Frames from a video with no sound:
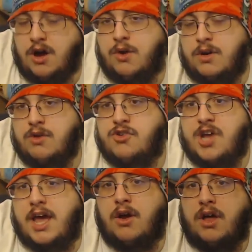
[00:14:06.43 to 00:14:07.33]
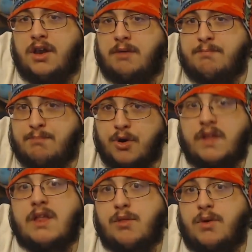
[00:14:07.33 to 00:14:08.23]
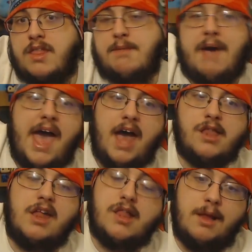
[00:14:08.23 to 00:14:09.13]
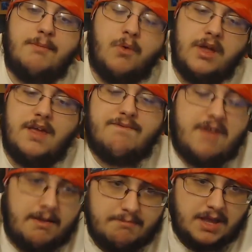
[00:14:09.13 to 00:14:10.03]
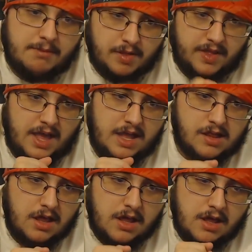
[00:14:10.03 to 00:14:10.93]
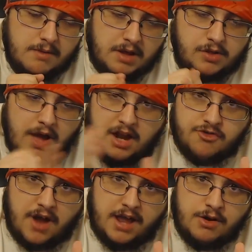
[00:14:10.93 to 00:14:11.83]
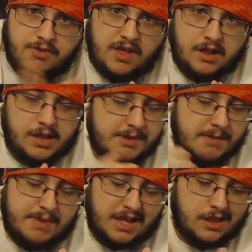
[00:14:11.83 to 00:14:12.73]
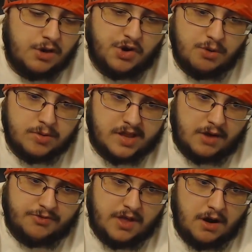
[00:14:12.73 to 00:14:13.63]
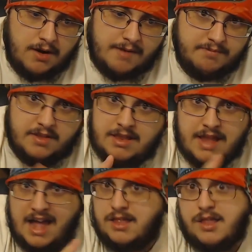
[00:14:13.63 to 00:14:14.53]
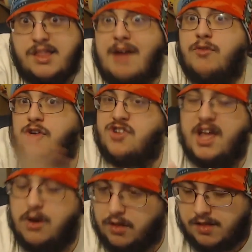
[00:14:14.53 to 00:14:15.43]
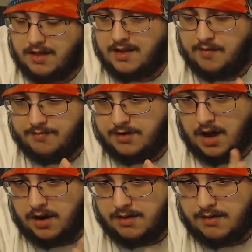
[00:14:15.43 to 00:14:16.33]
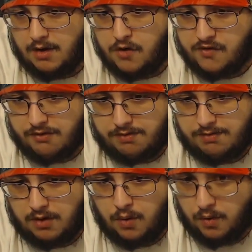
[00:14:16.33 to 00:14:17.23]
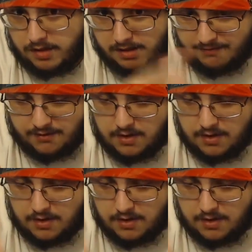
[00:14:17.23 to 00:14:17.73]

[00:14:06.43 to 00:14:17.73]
on to a new channel and putting this one in the past at some point, if that becomes the case. Because you gotta try new things. Some of the biggest YouTubers out there have had several channels that they've done over the course of